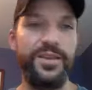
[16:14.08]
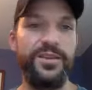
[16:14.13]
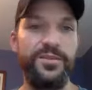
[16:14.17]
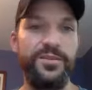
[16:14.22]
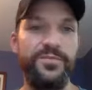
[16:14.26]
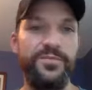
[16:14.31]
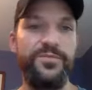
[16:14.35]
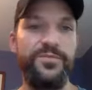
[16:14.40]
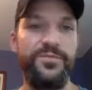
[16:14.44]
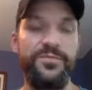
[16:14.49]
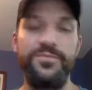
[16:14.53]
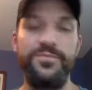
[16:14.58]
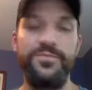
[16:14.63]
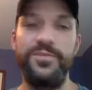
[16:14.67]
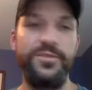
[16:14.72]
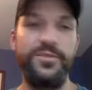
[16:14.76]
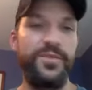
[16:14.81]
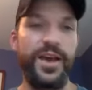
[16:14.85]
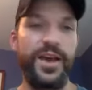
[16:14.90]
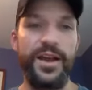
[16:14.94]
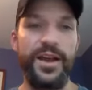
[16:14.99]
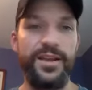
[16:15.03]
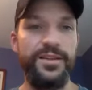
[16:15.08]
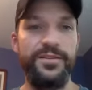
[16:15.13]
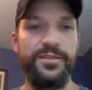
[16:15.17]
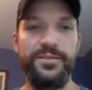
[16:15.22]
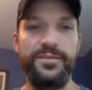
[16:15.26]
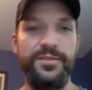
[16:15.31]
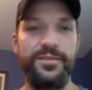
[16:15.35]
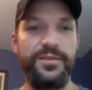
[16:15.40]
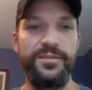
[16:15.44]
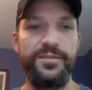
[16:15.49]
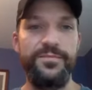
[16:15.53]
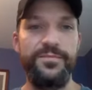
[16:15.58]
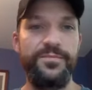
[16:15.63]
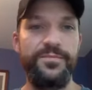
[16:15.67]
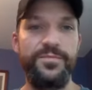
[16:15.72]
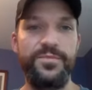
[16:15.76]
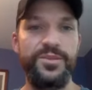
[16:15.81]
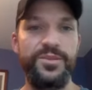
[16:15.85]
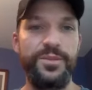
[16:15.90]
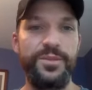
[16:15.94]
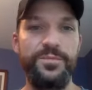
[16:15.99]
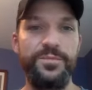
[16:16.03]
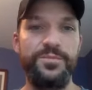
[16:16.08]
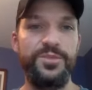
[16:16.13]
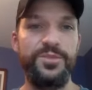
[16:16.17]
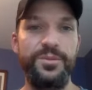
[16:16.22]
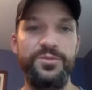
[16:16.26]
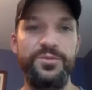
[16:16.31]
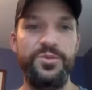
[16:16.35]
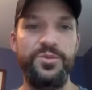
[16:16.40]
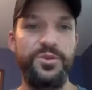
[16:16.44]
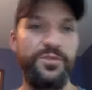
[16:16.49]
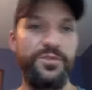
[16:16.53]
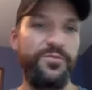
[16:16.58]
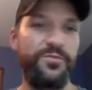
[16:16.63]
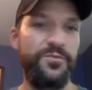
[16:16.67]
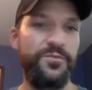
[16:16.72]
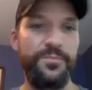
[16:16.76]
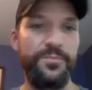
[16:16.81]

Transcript: you've got it. Okay. Some sort of